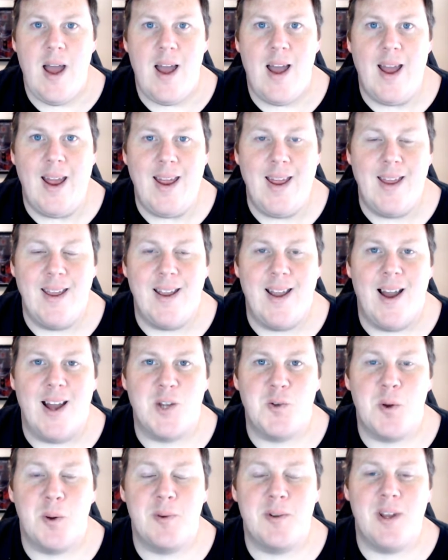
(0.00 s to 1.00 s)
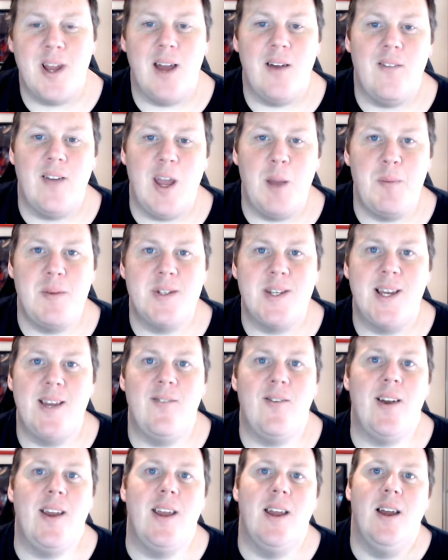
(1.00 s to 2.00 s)
Hey guys, welcome to
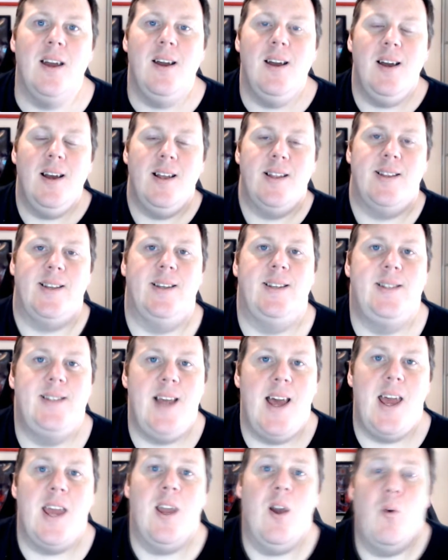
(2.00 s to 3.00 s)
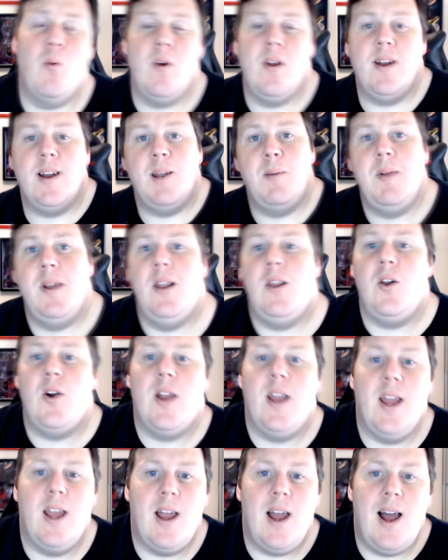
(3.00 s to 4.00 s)
Guyvergamingtv. Today we are going to be
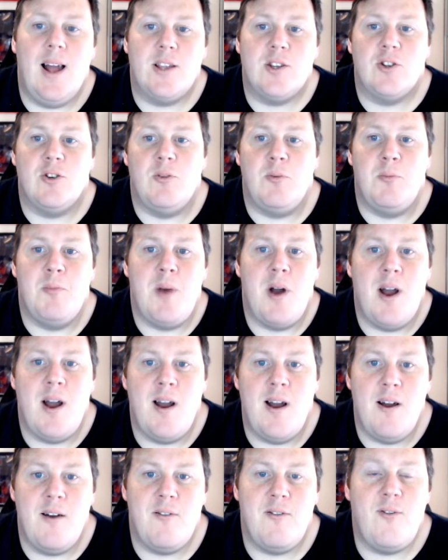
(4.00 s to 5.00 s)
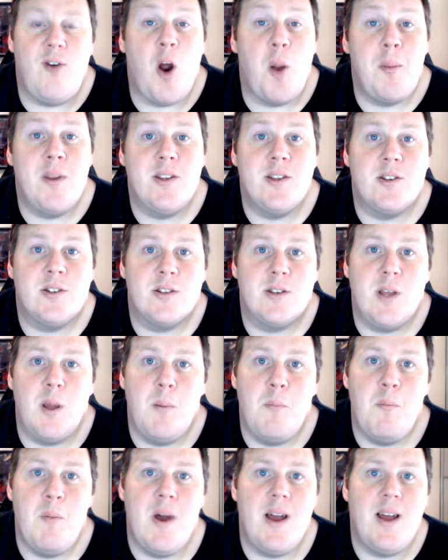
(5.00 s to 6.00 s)
looking at some Farming
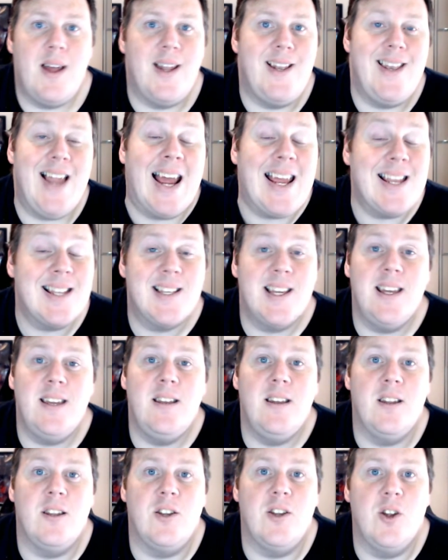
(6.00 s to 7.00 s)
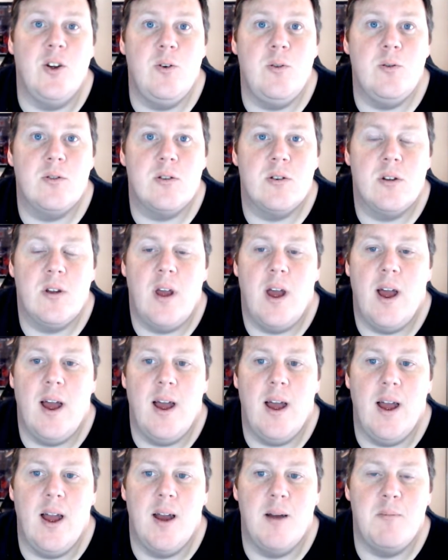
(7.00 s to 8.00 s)
Sim 19 news.
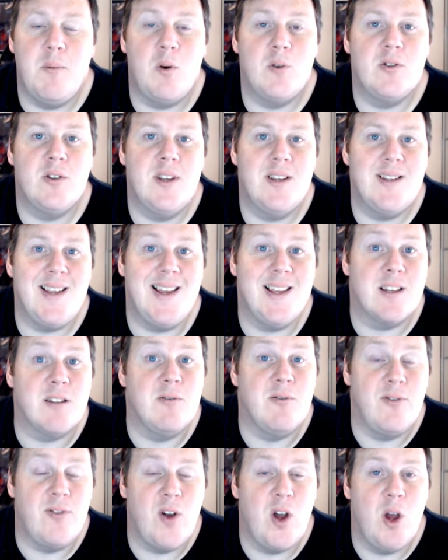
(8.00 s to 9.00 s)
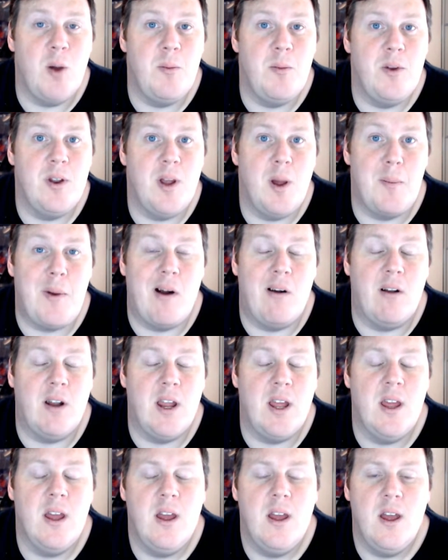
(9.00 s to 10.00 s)
Most of this is confirmed
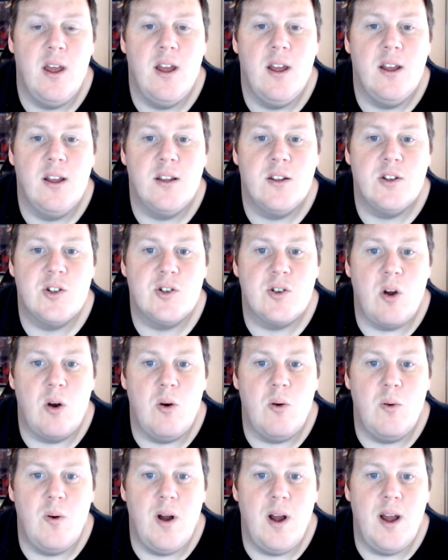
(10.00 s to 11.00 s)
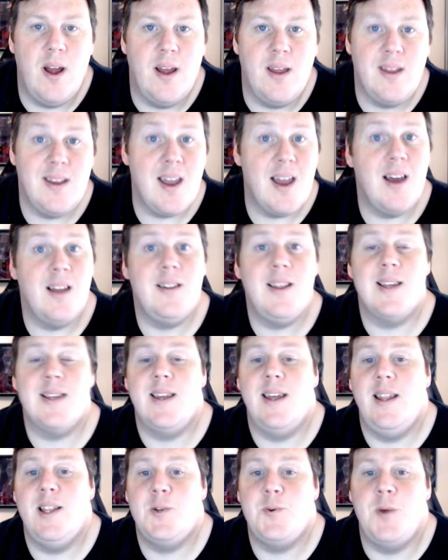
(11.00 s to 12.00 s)
apparently, so yeah, let's
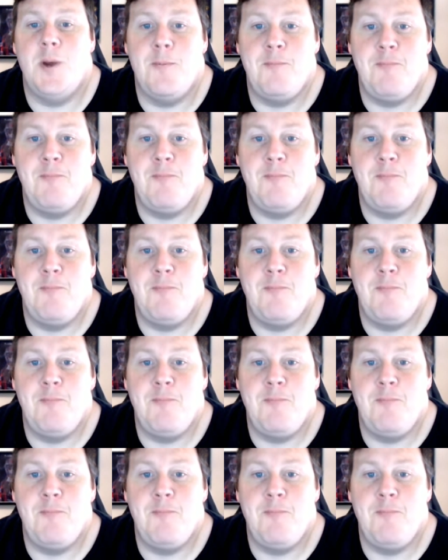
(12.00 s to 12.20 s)
get into it.